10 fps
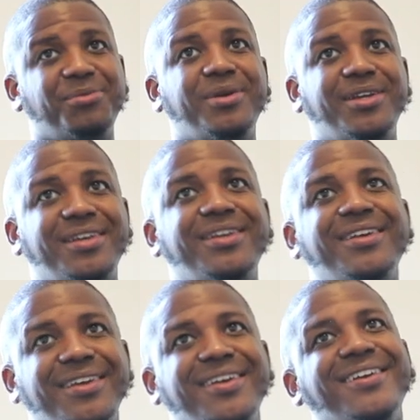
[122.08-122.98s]
You did man. your
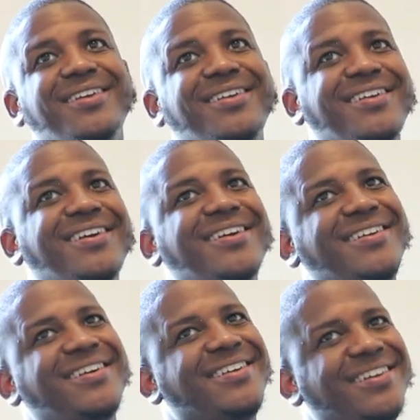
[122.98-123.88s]
thing. I was riding around
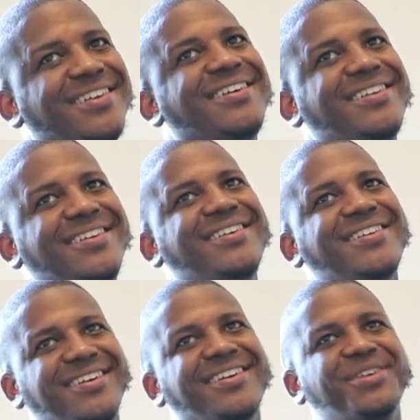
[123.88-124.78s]
Baby Russia listening to it
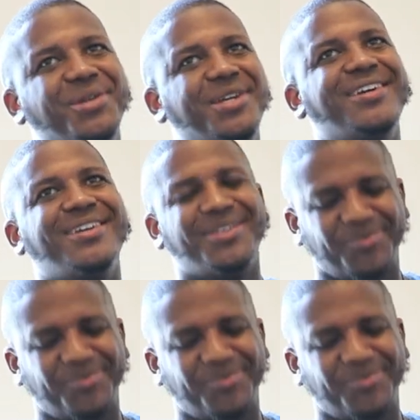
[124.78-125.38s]
last yeah. night.